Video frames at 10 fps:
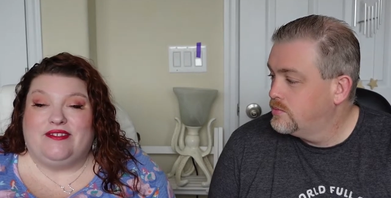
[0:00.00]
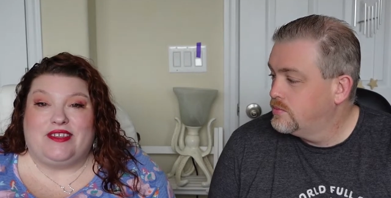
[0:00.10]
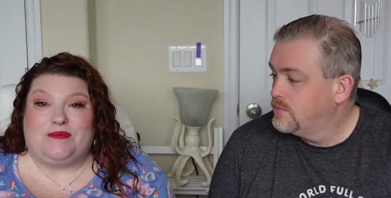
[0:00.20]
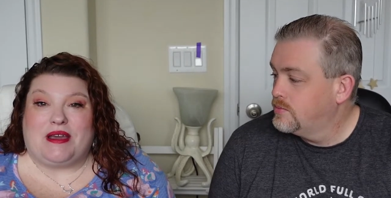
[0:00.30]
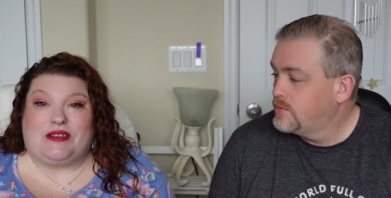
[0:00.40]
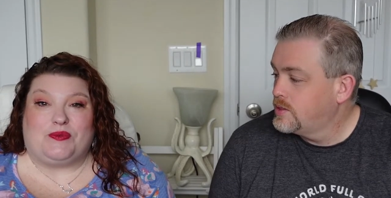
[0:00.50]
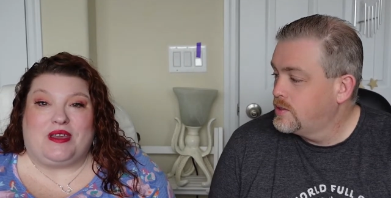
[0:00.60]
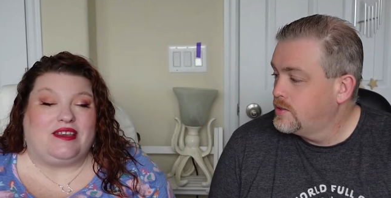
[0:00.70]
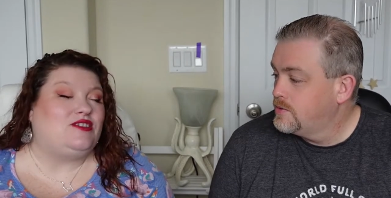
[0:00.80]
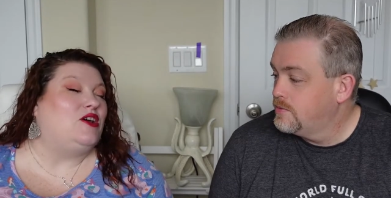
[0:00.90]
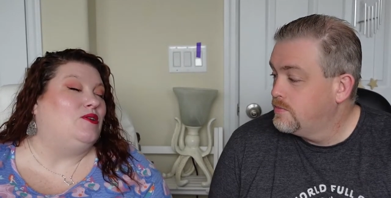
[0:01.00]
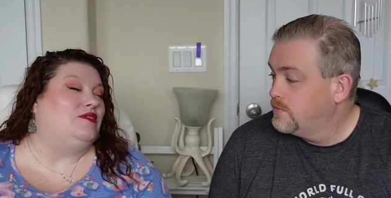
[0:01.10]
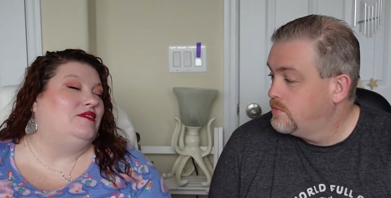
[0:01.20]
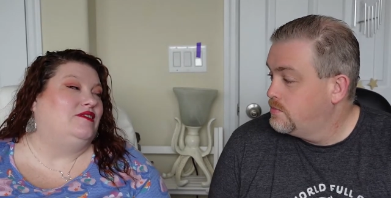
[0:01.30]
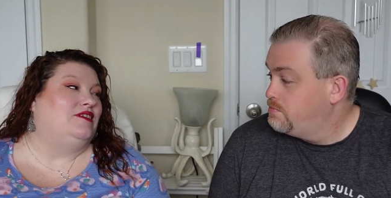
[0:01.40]
Speaker 1: this past week. So,
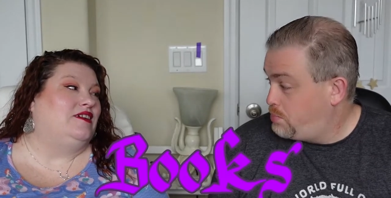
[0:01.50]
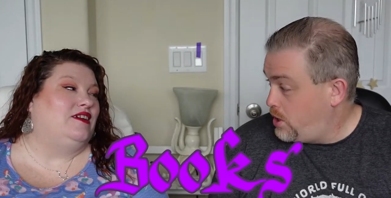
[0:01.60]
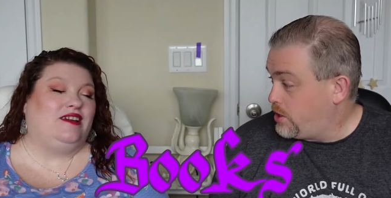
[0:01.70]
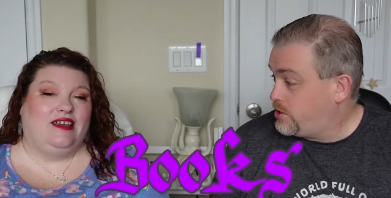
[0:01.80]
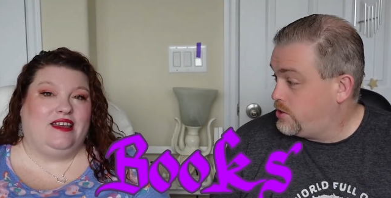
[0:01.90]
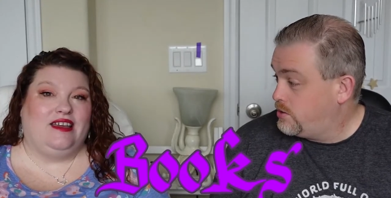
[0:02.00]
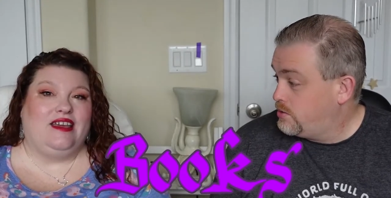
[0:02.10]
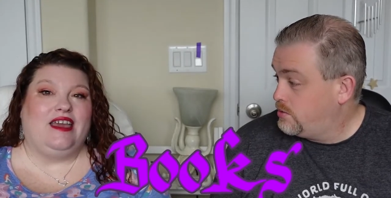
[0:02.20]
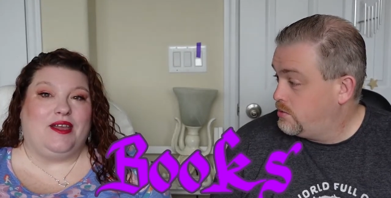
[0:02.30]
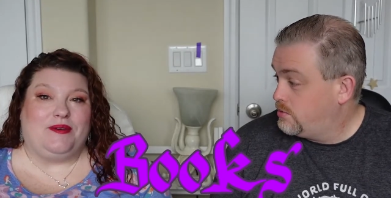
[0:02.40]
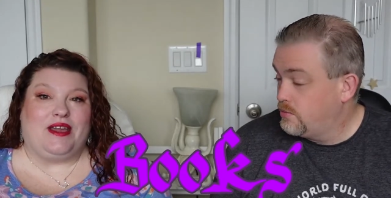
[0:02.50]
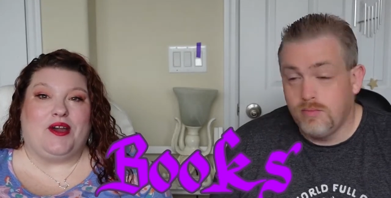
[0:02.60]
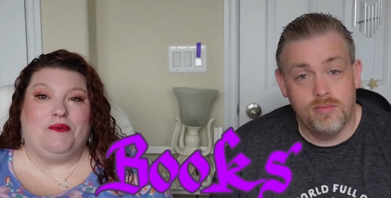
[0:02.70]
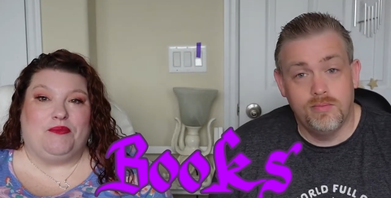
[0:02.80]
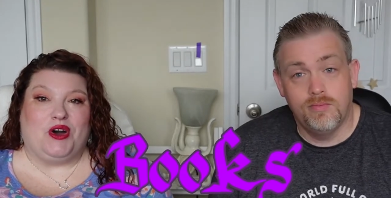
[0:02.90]
books. Here we
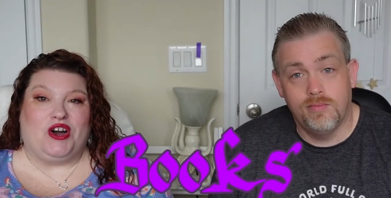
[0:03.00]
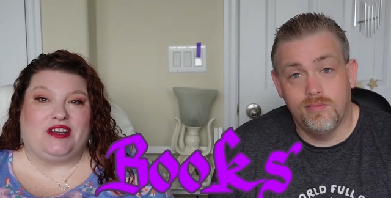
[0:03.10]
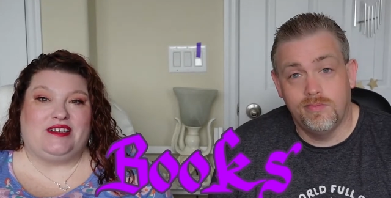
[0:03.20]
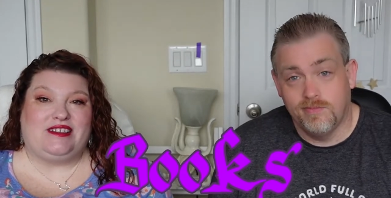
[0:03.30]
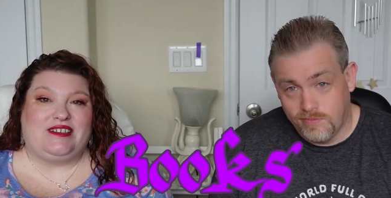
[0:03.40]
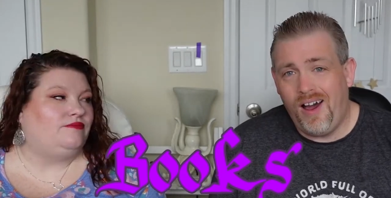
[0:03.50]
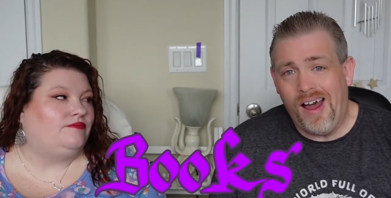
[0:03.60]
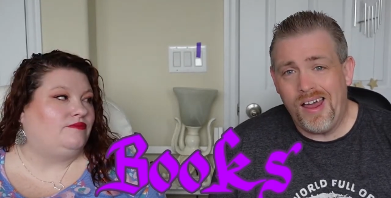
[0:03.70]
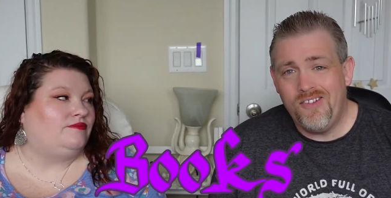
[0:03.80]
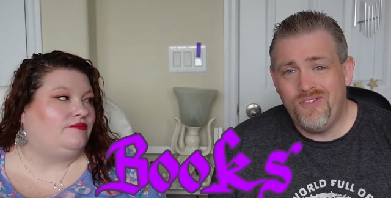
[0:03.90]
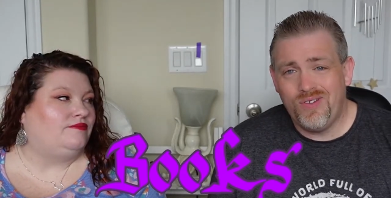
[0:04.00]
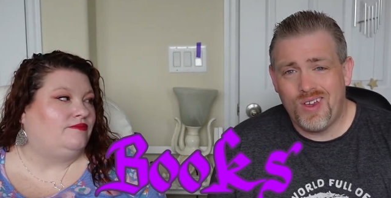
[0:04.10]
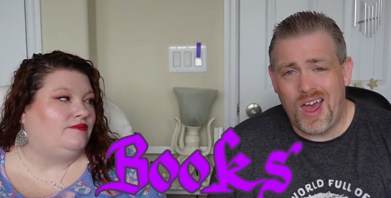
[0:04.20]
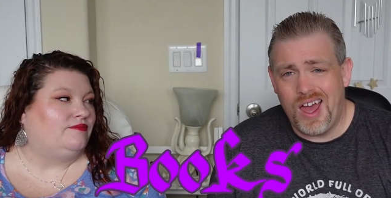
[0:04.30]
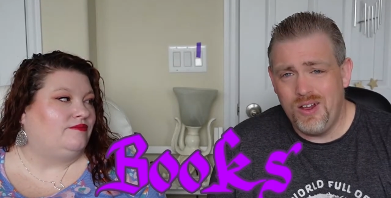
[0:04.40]
go, books.
Speaker 2: I've
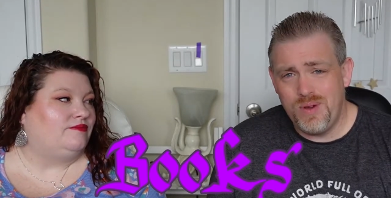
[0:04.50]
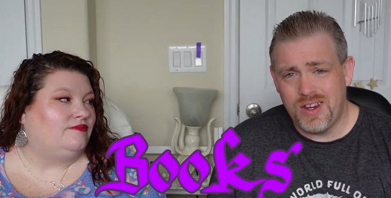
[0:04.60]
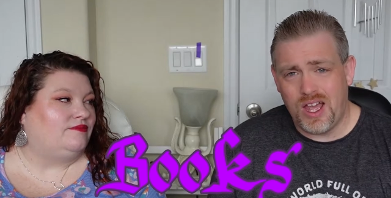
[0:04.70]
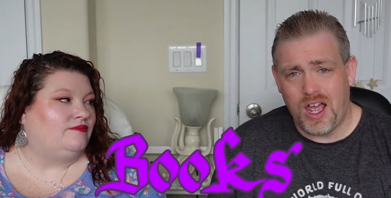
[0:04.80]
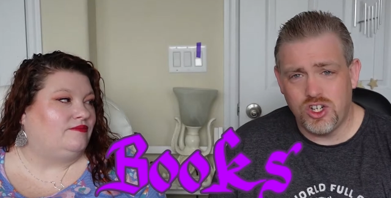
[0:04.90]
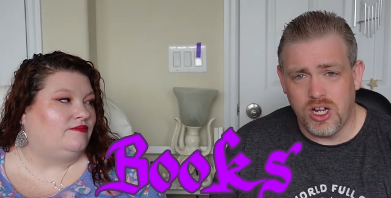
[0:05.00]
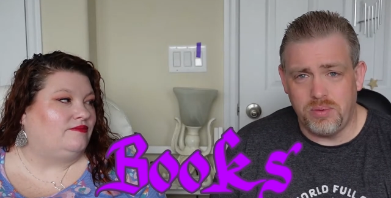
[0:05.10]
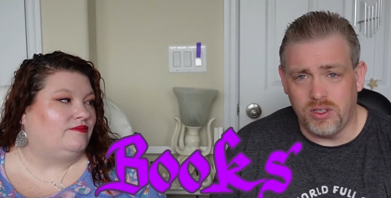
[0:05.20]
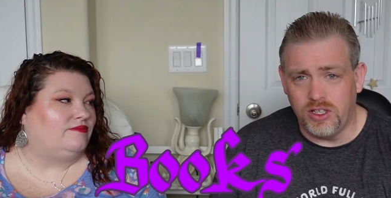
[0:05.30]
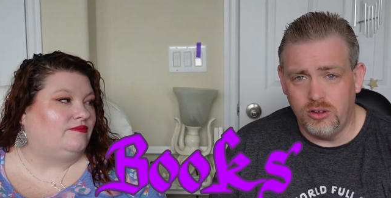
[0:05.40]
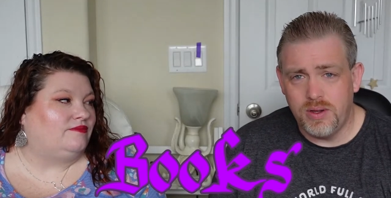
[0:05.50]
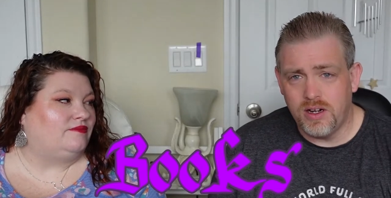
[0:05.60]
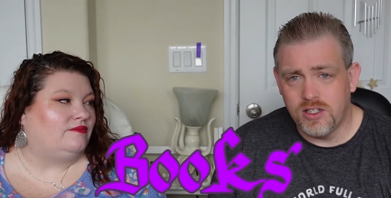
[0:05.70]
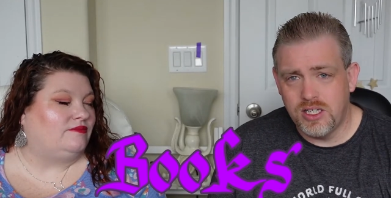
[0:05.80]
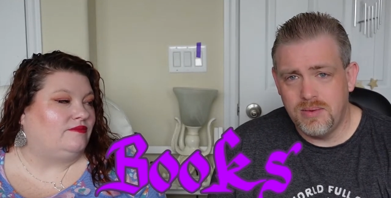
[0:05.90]
kind of been catching up a little bit
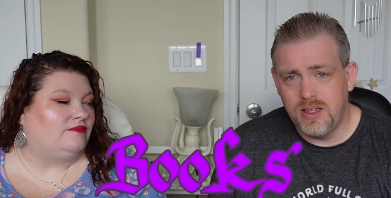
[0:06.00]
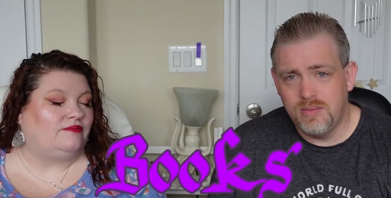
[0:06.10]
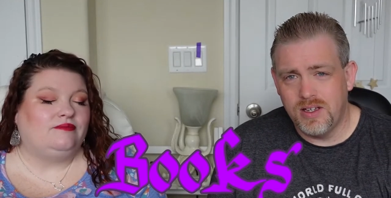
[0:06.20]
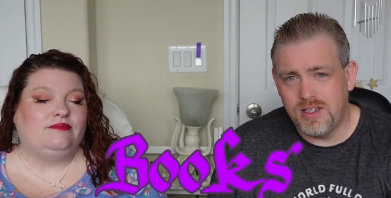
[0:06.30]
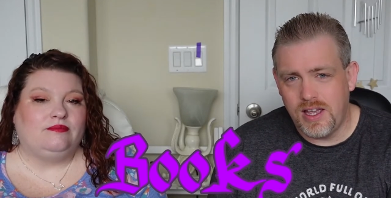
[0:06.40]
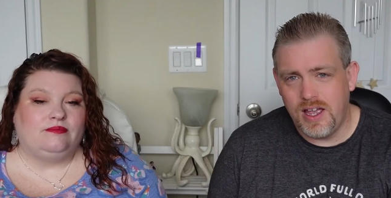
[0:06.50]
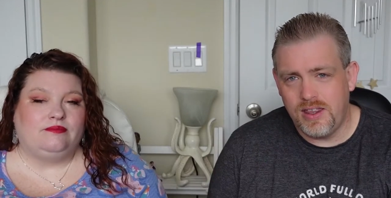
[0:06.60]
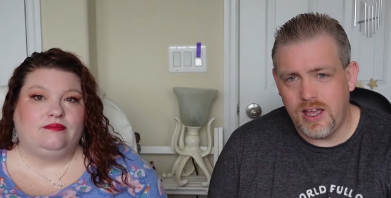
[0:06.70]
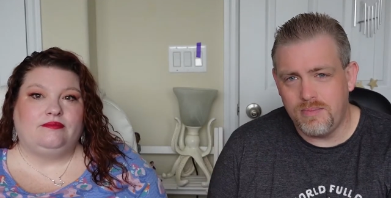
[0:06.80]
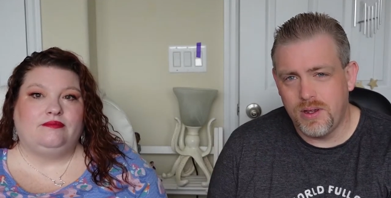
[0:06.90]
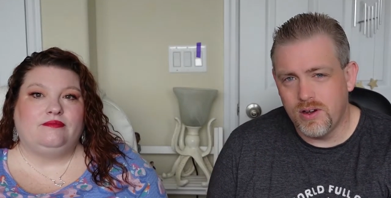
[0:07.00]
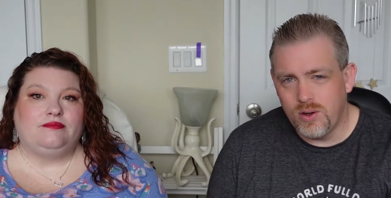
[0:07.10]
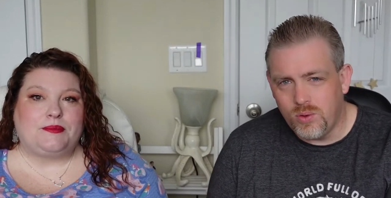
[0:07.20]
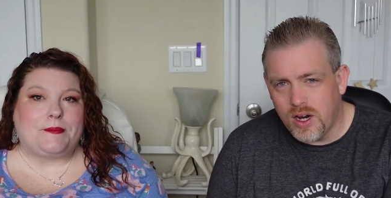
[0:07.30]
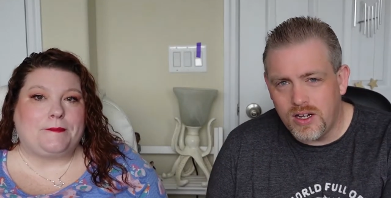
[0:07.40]
on some of them because I had that period
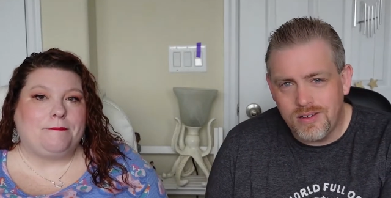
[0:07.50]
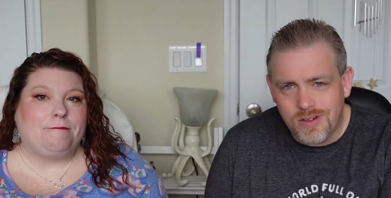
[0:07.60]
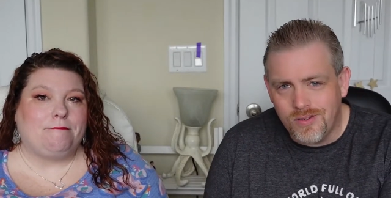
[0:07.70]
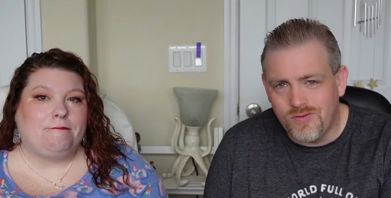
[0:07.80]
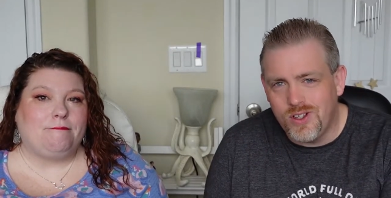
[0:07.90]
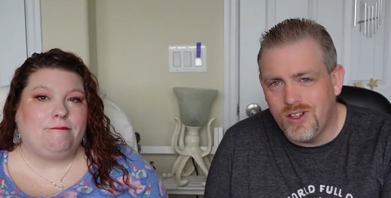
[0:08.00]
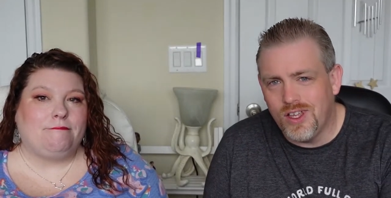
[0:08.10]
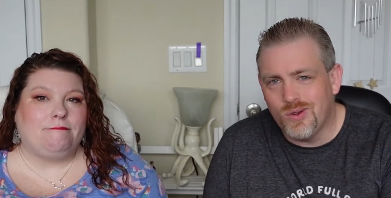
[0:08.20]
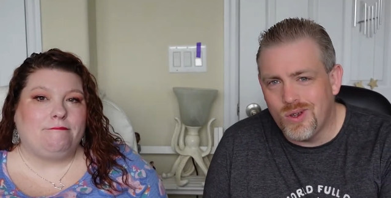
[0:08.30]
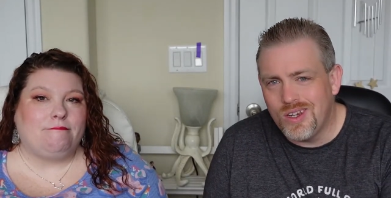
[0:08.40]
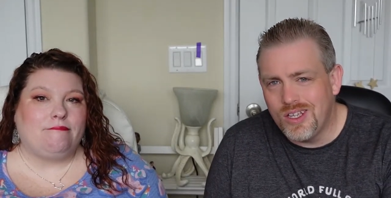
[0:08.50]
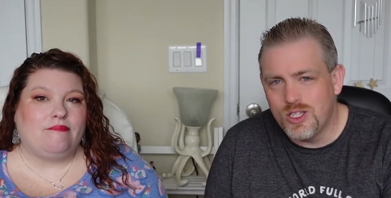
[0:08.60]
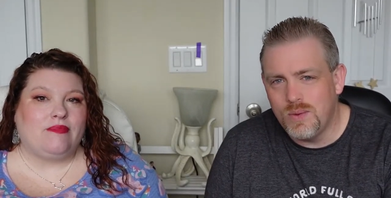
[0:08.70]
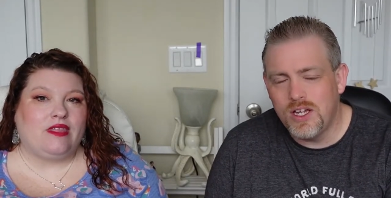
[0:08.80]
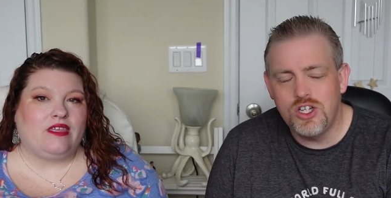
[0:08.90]
where I didn't feel like reading as
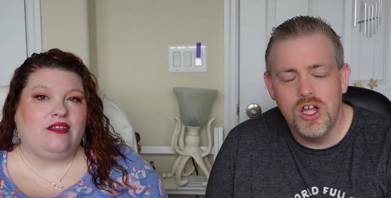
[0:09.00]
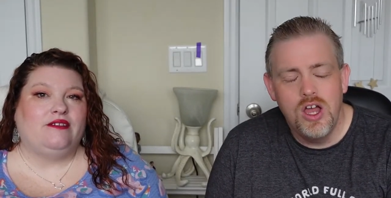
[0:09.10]
much.